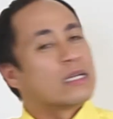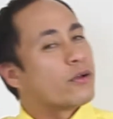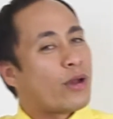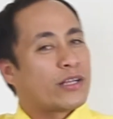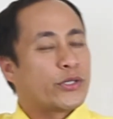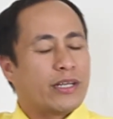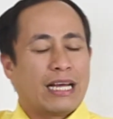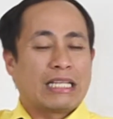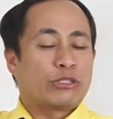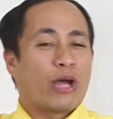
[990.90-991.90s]

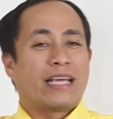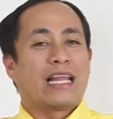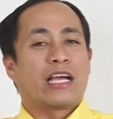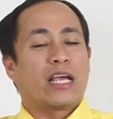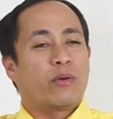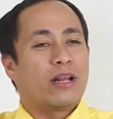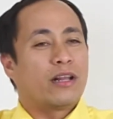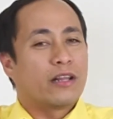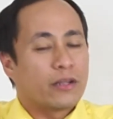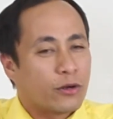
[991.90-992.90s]
Russia, China. He will
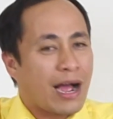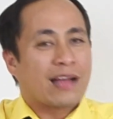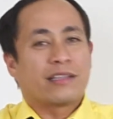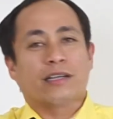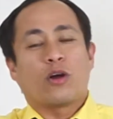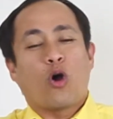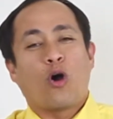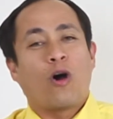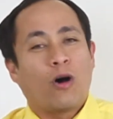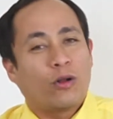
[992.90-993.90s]
gather
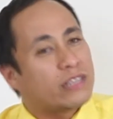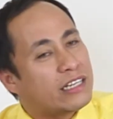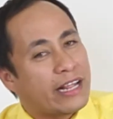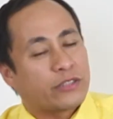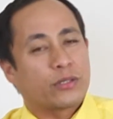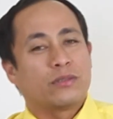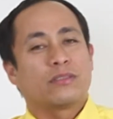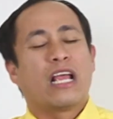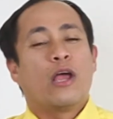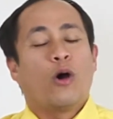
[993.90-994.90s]
all the nations,
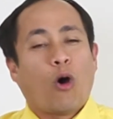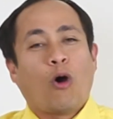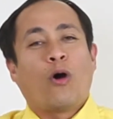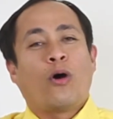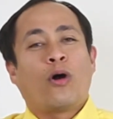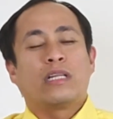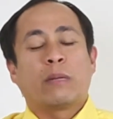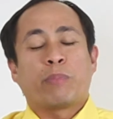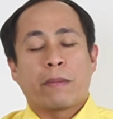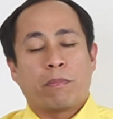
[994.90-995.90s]
all the
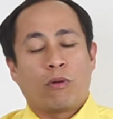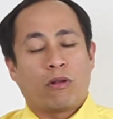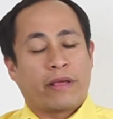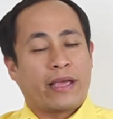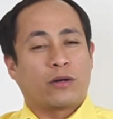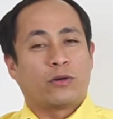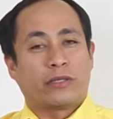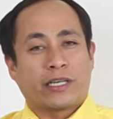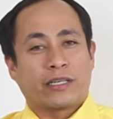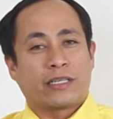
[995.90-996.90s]
people here on
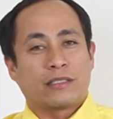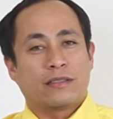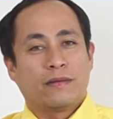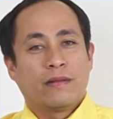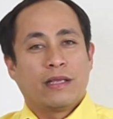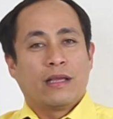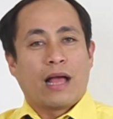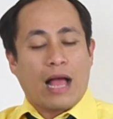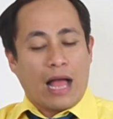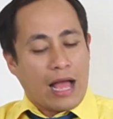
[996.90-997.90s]
earth,
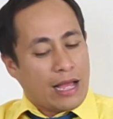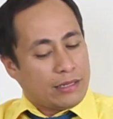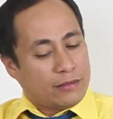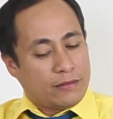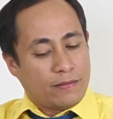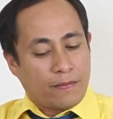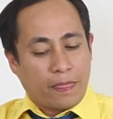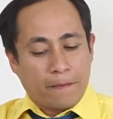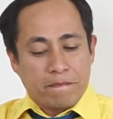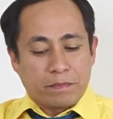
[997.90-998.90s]
and
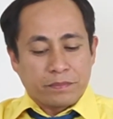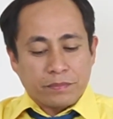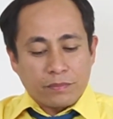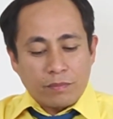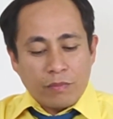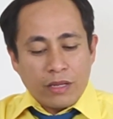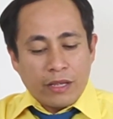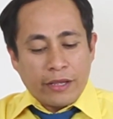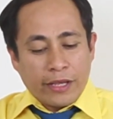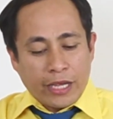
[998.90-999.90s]

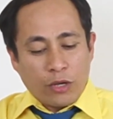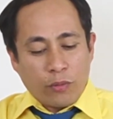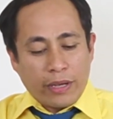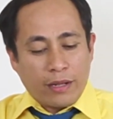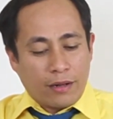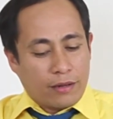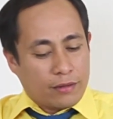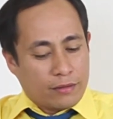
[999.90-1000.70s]
he will